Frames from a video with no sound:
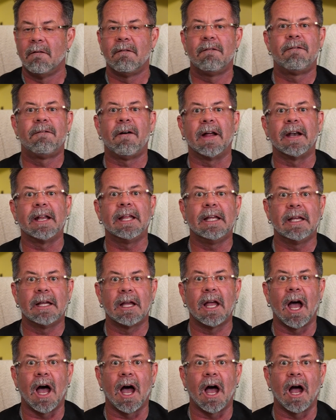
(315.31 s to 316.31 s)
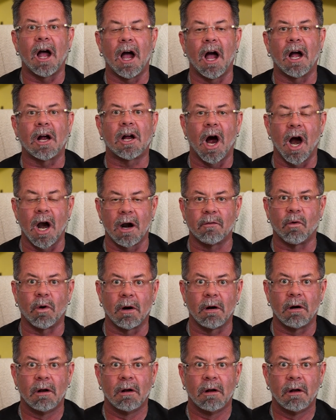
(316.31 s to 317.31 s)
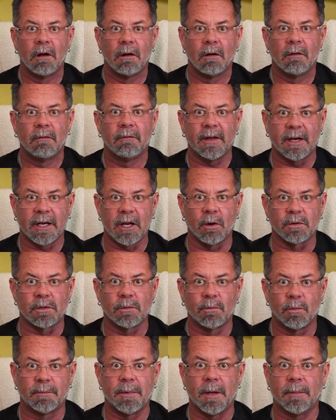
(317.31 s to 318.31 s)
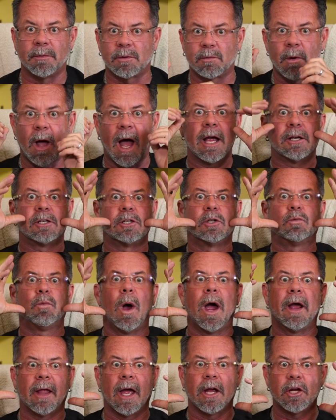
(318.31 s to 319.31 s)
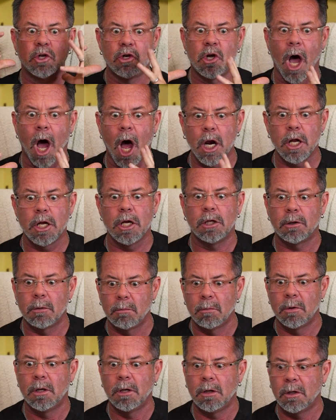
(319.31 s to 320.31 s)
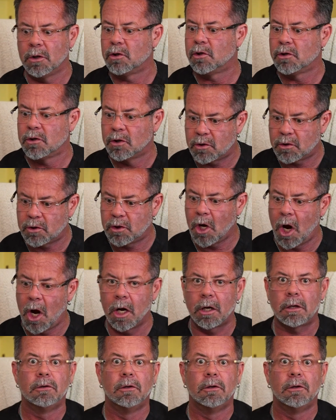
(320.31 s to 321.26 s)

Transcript: funny carnivore videos with people's eyes just wide, like, God, eat the meat. This is the steak.